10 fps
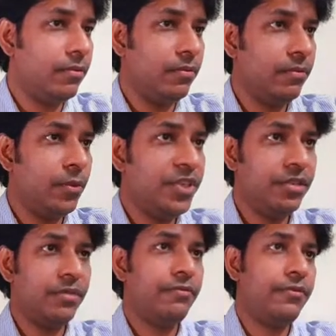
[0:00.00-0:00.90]
a free
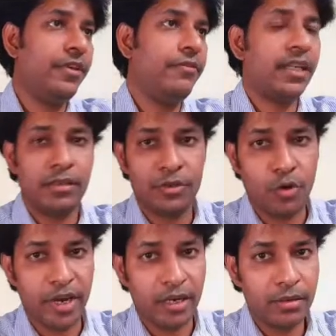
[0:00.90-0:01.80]
vector drawing
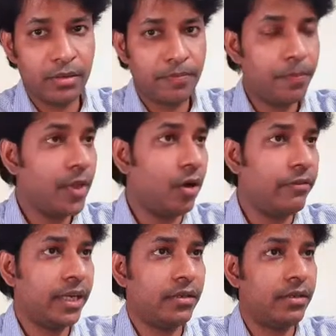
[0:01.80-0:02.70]
or
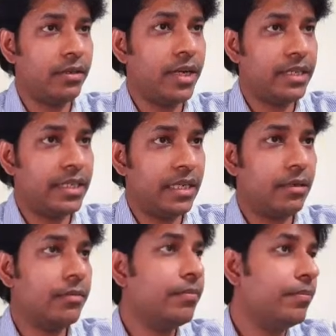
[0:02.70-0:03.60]
vector editing
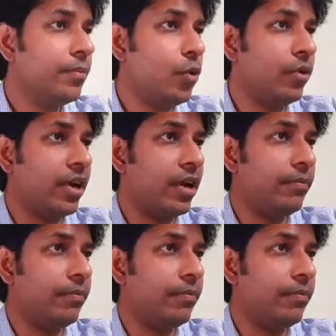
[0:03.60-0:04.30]
program.